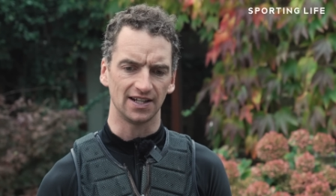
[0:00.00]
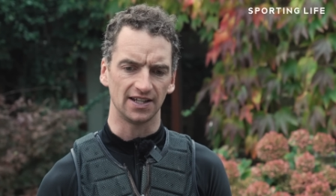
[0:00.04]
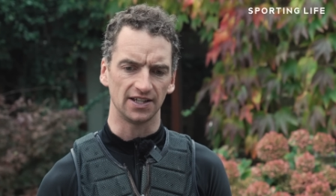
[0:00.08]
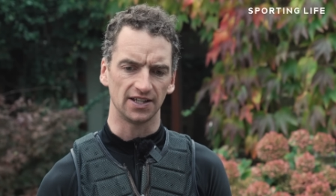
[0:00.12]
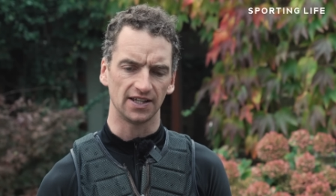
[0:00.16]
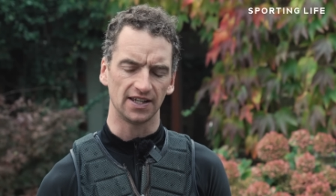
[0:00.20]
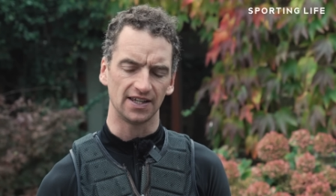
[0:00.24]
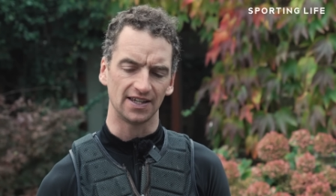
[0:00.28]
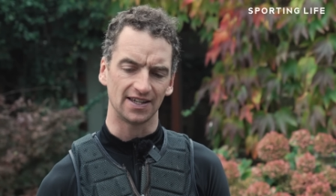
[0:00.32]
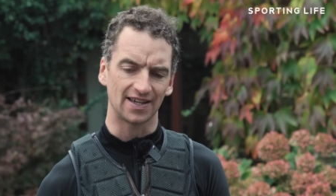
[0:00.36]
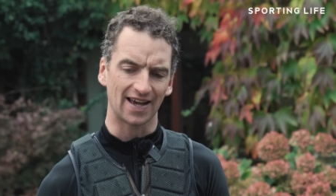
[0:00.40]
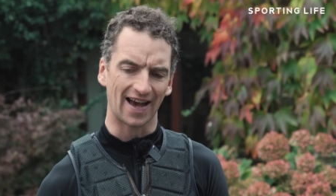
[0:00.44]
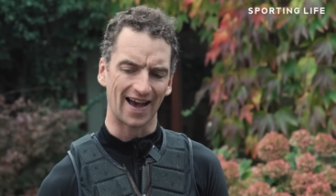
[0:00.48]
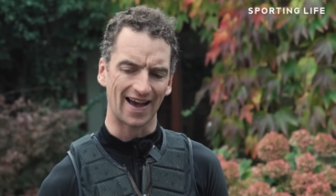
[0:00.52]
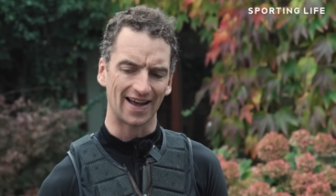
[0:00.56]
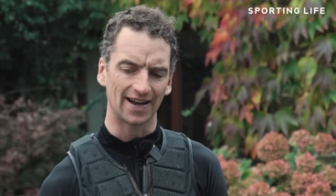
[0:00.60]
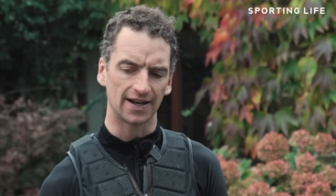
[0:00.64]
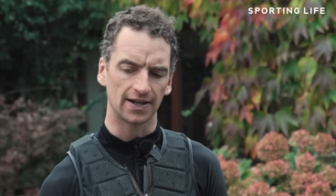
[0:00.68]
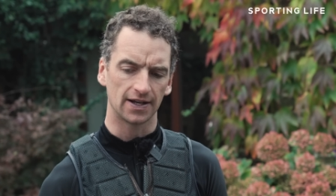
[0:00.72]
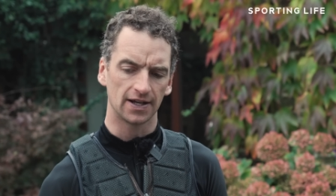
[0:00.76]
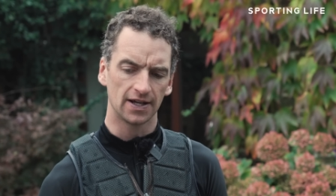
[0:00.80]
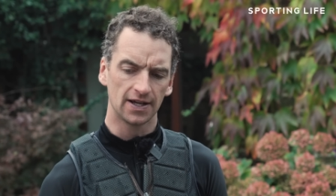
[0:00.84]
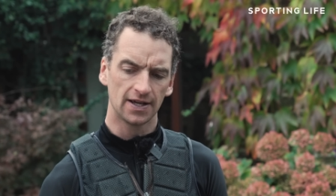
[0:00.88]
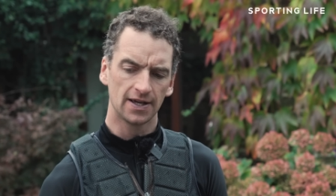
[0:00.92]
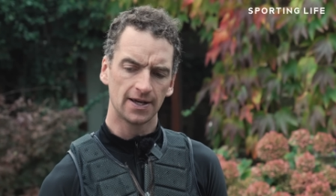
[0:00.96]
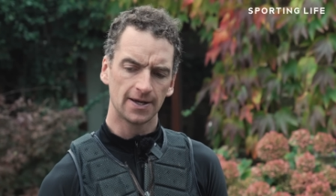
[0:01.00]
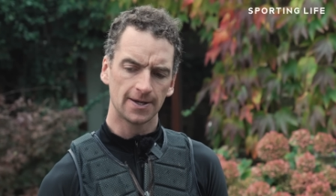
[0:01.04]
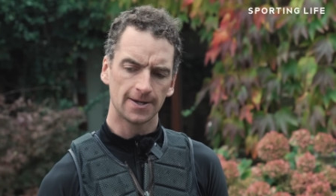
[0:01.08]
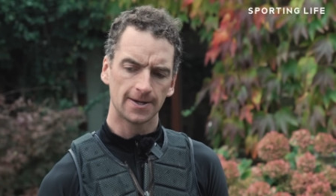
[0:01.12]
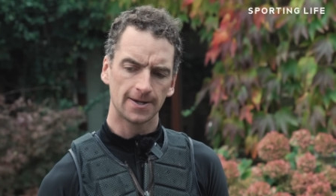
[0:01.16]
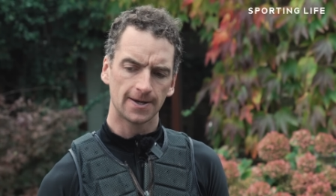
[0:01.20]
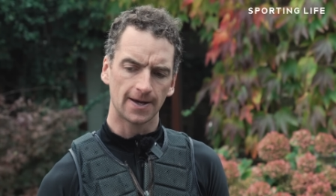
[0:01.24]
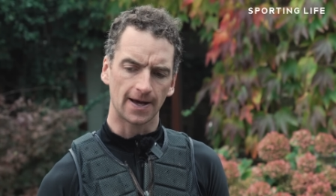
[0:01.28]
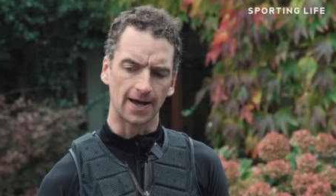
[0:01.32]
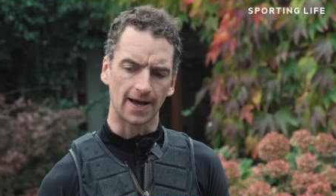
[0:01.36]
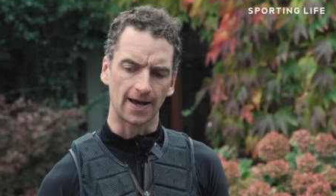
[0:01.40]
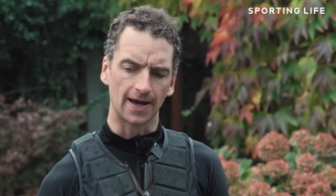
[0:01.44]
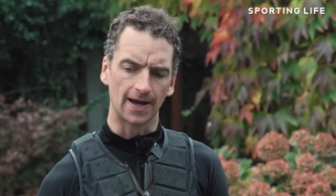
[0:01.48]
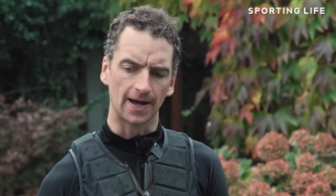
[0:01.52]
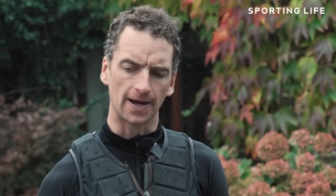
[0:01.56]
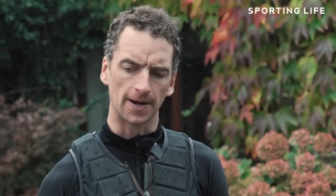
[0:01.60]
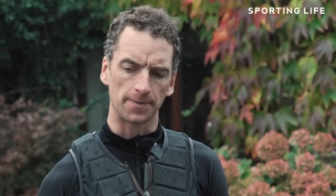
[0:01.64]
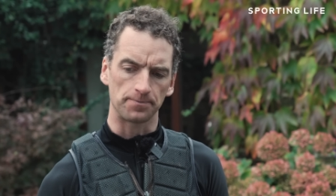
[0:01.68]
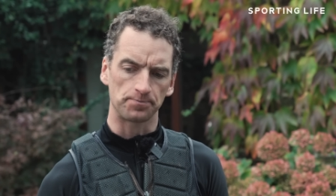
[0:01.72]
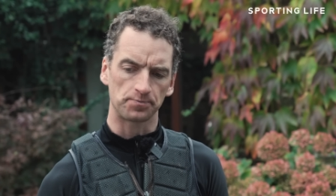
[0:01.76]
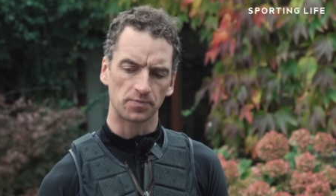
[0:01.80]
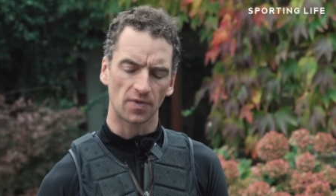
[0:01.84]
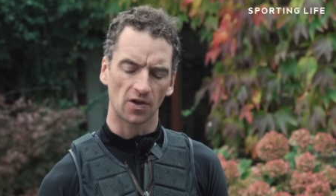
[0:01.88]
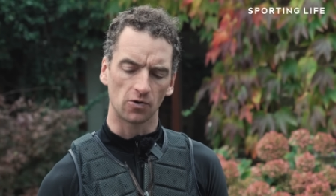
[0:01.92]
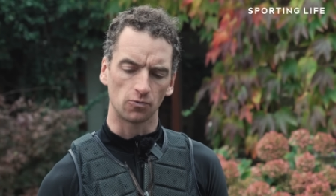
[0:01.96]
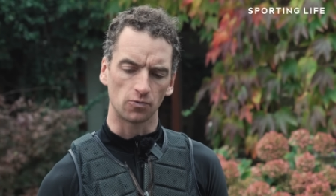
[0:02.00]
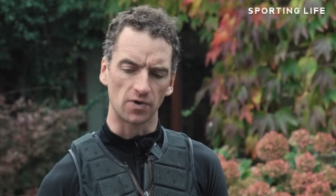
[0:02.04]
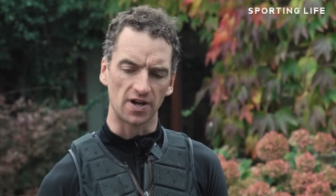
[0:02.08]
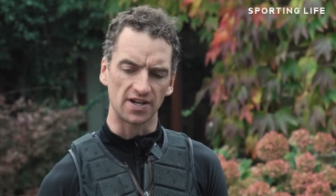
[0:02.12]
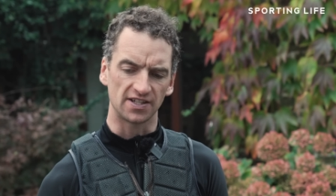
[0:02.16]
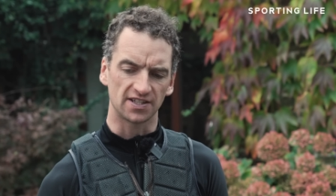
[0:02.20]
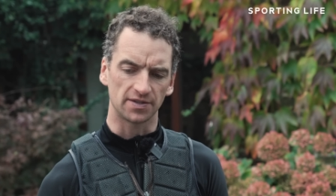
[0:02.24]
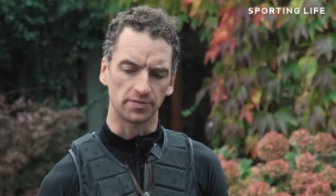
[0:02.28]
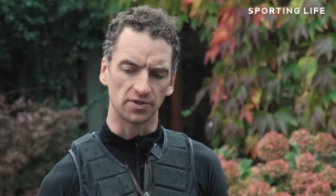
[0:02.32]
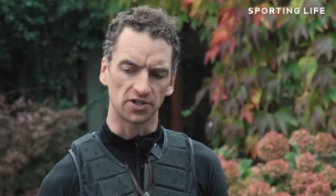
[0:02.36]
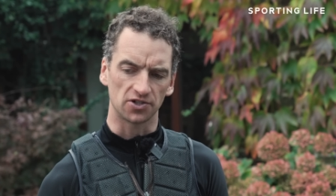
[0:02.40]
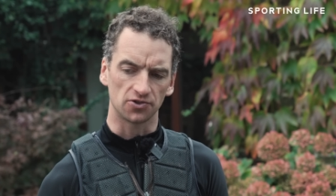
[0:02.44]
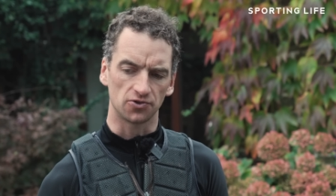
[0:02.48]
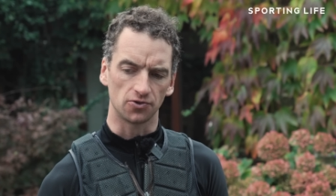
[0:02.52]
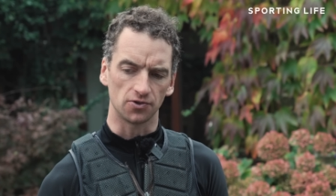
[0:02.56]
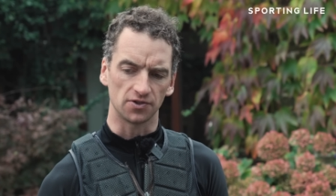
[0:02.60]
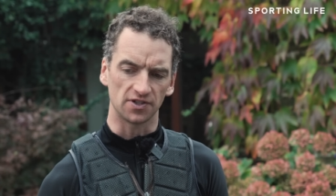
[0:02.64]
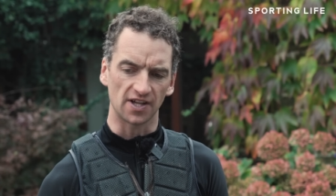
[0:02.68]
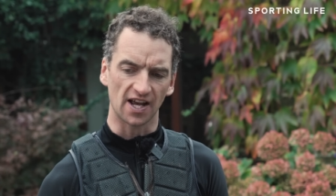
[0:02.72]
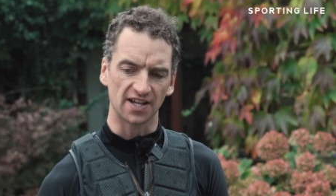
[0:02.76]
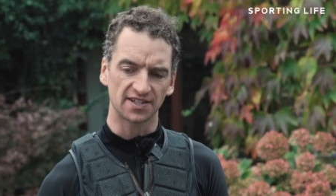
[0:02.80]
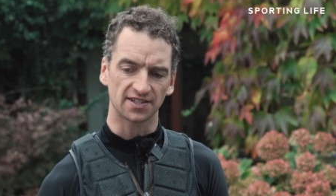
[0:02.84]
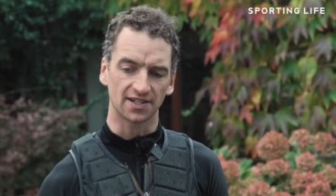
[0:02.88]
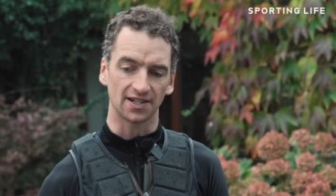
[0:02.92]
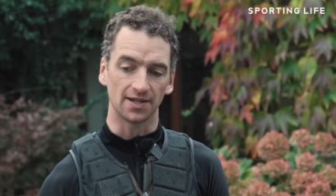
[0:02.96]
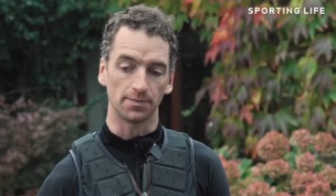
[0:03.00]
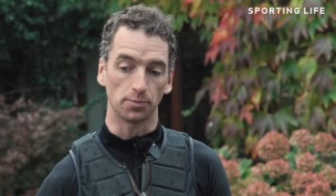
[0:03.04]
He can race a bit enthusiastically,